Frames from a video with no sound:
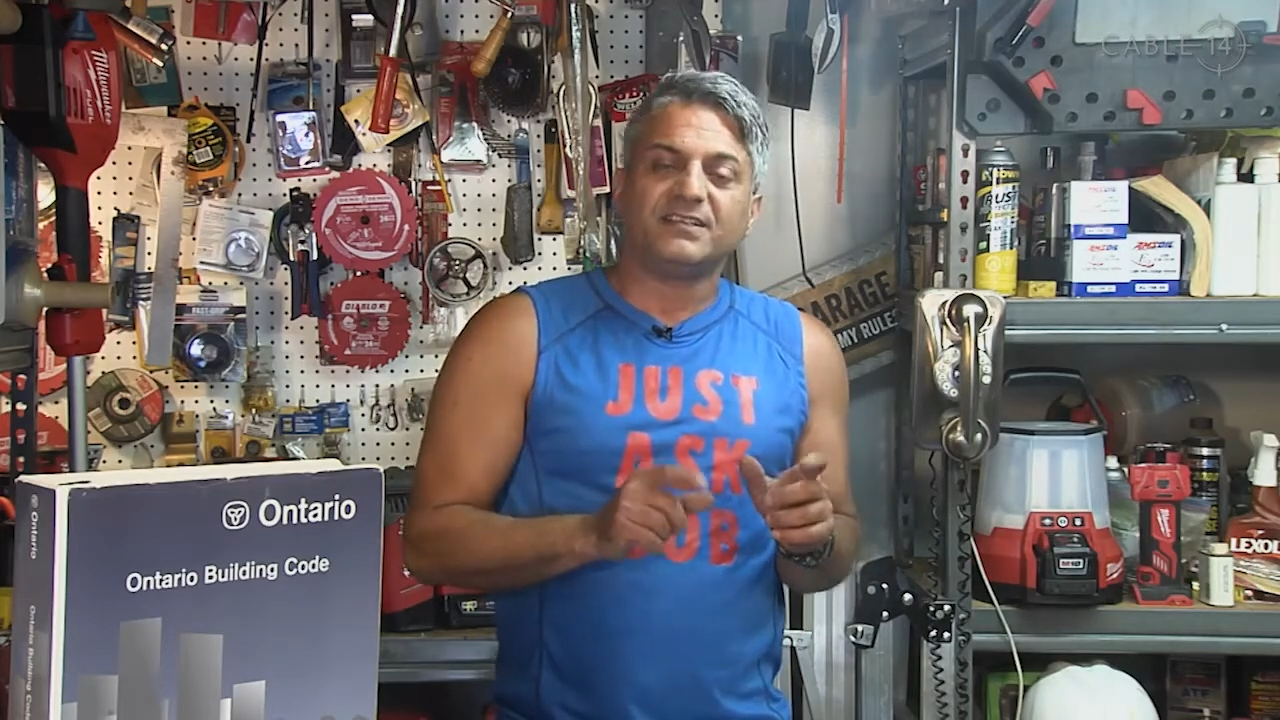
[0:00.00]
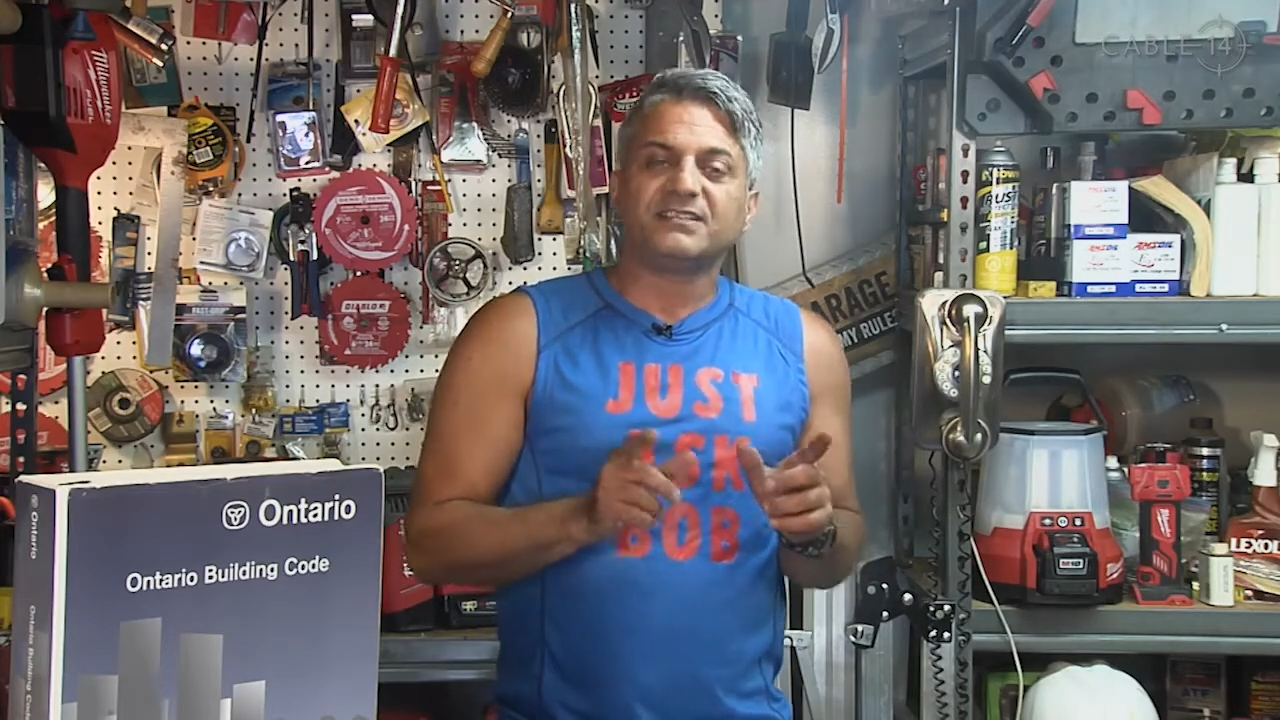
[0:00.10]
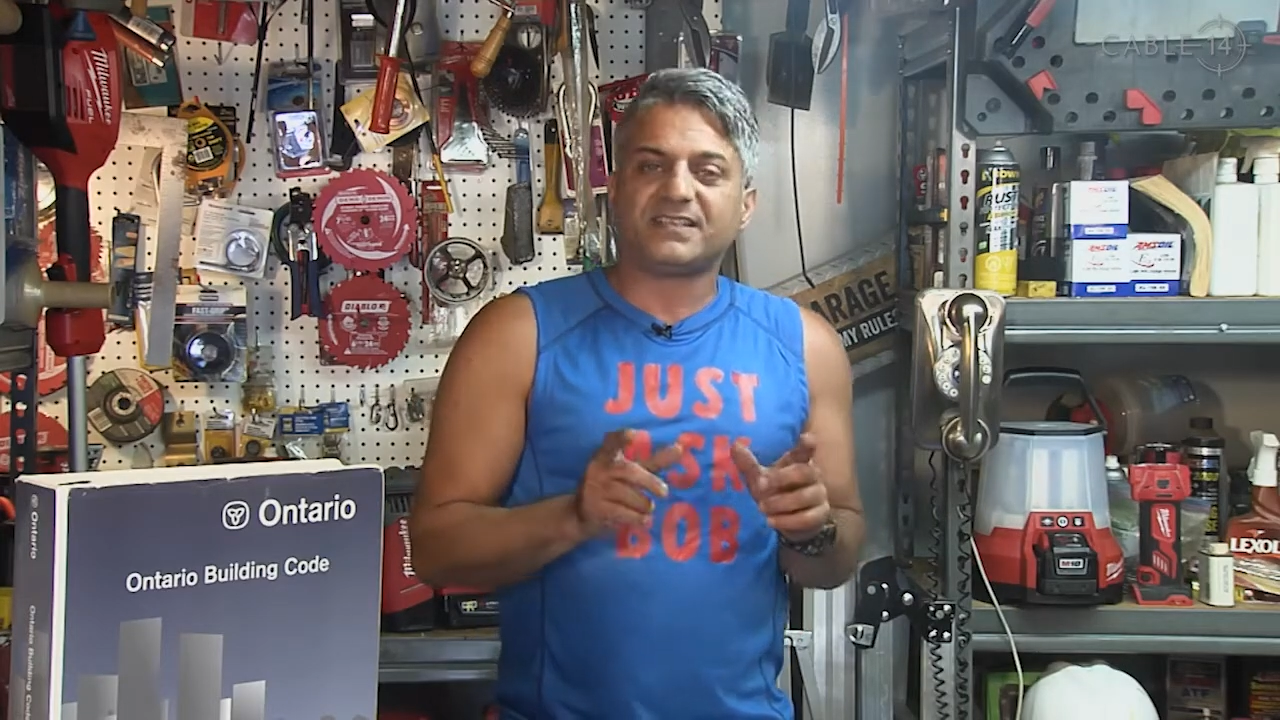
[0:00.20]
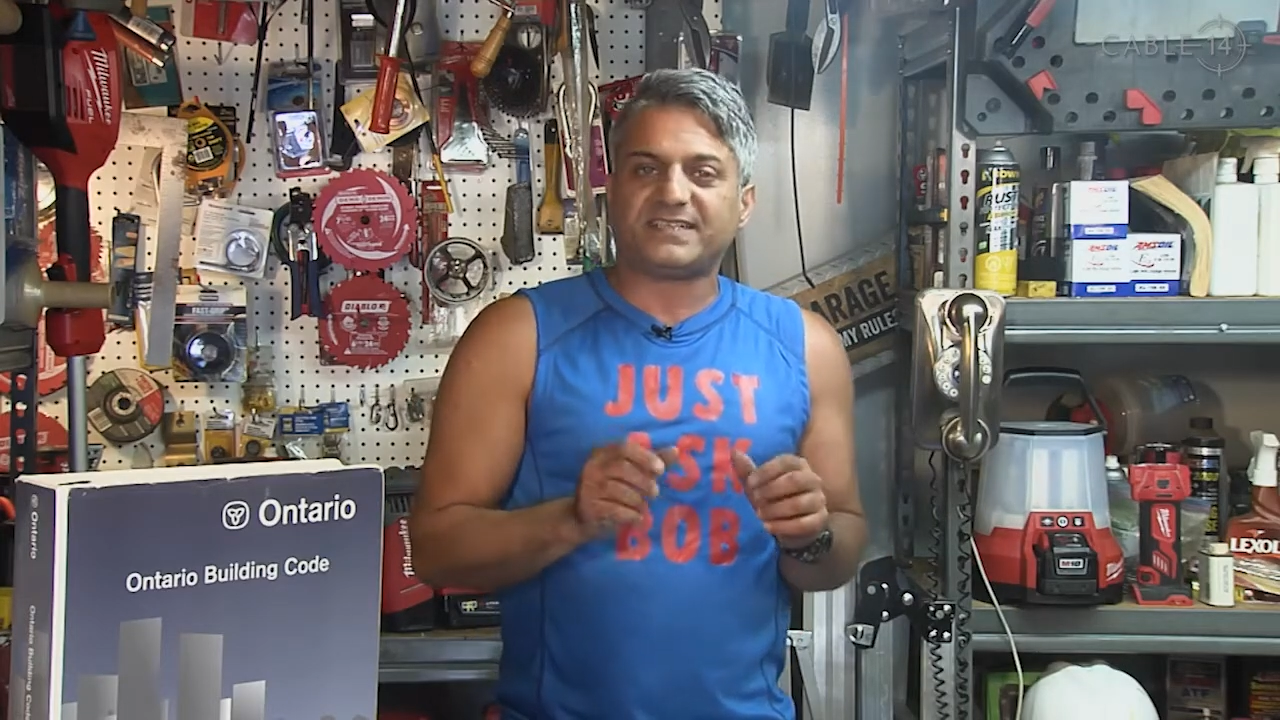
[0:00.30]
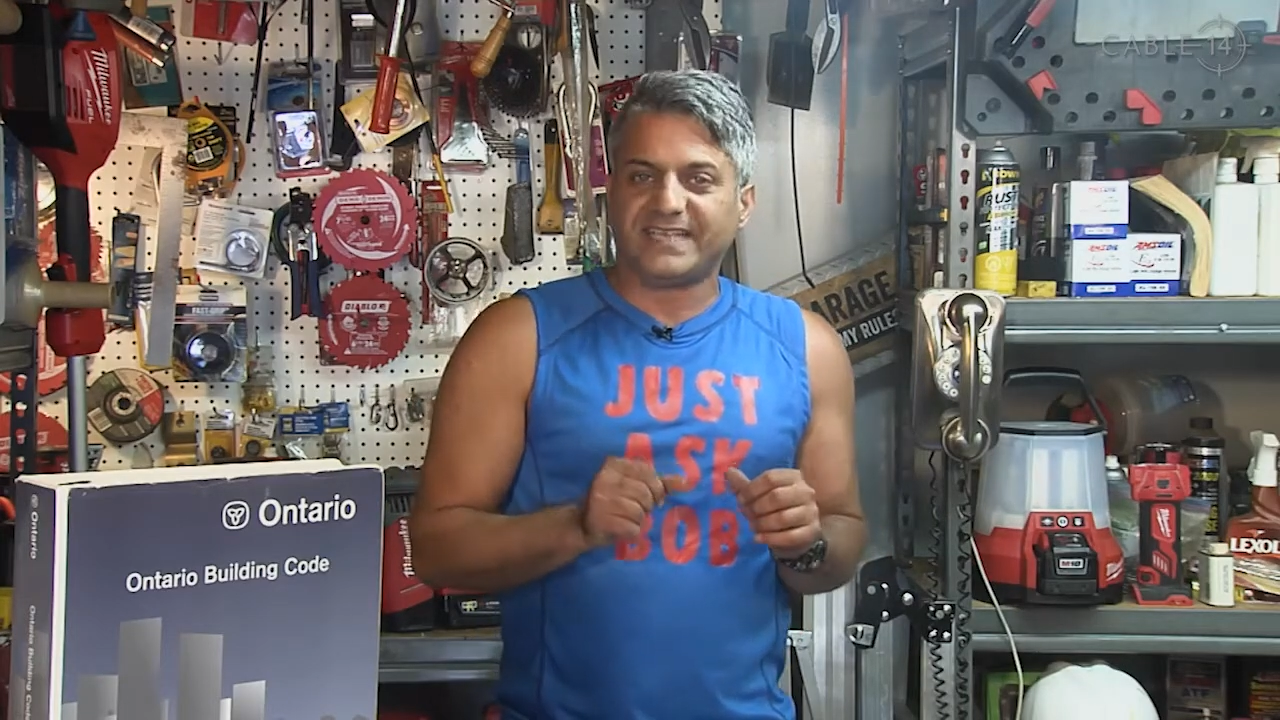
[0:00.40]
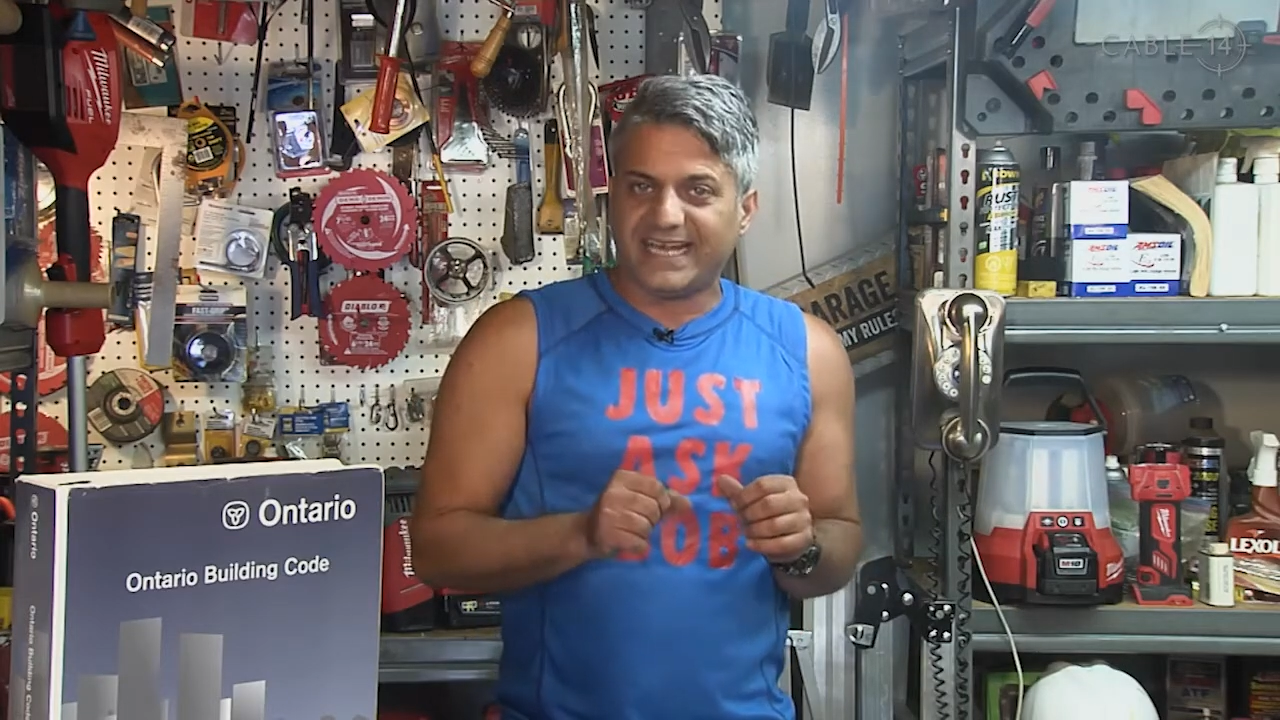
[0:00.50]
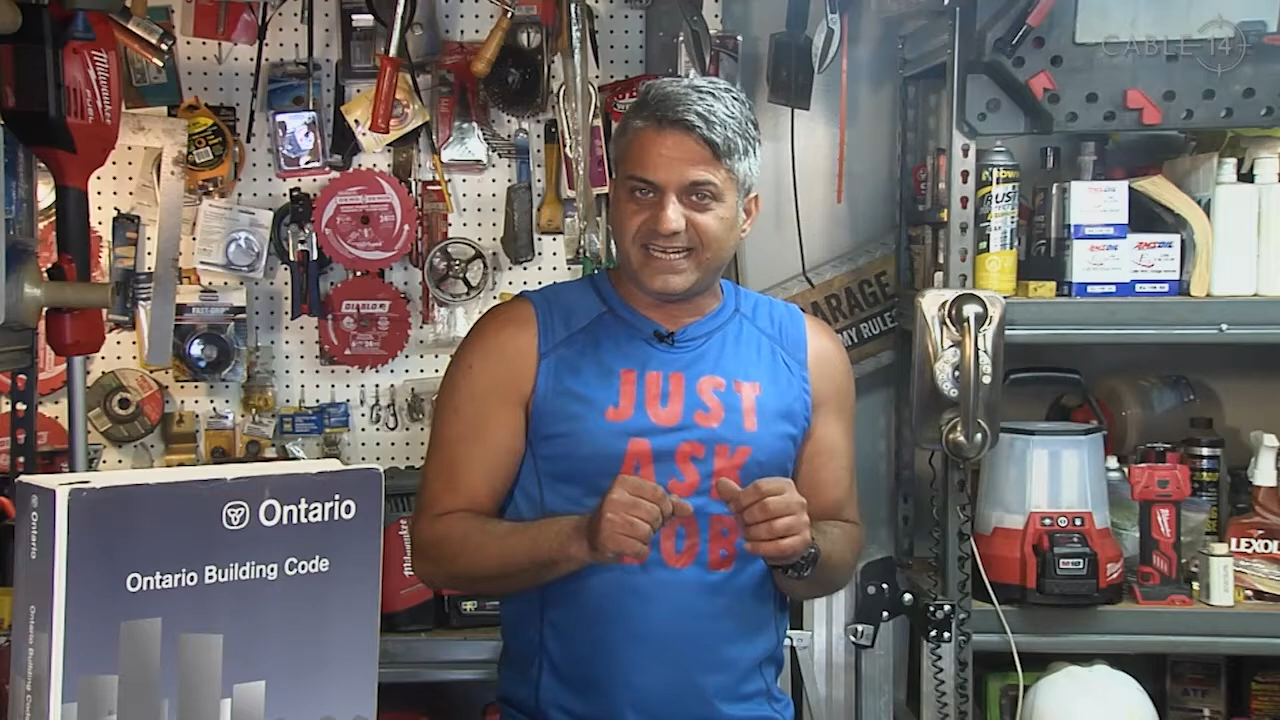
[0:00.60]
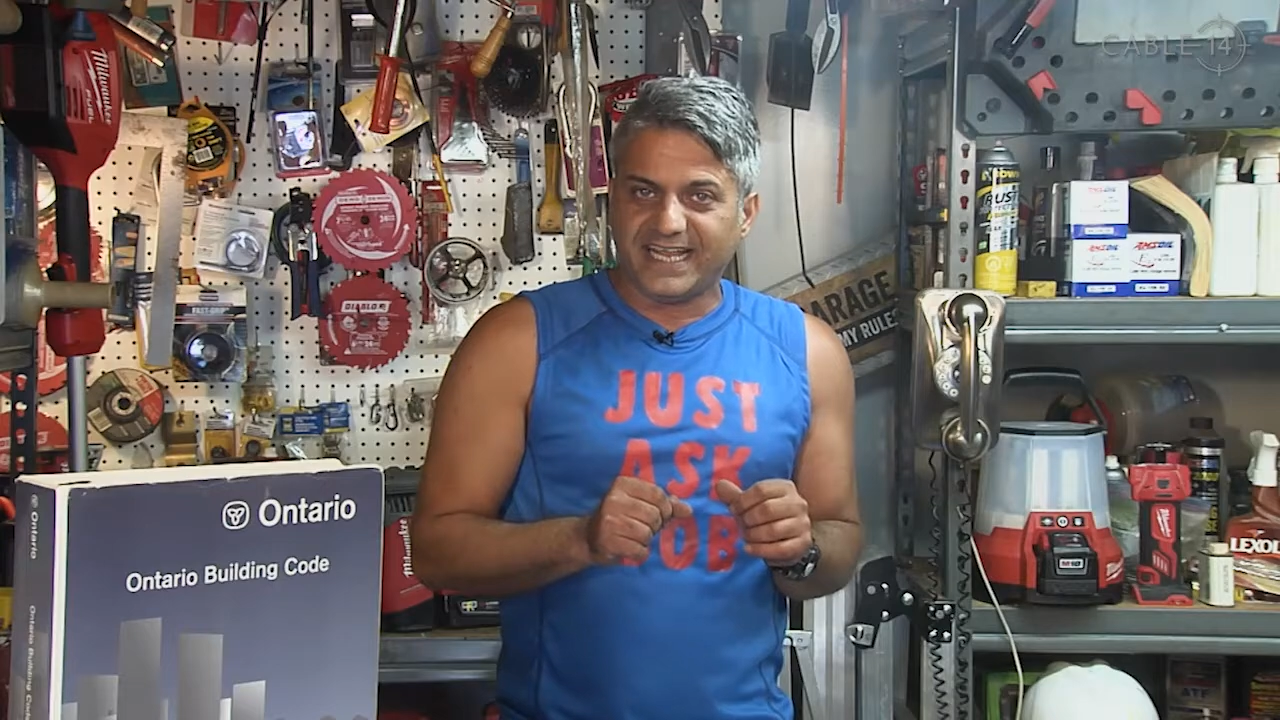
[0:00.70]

to the day and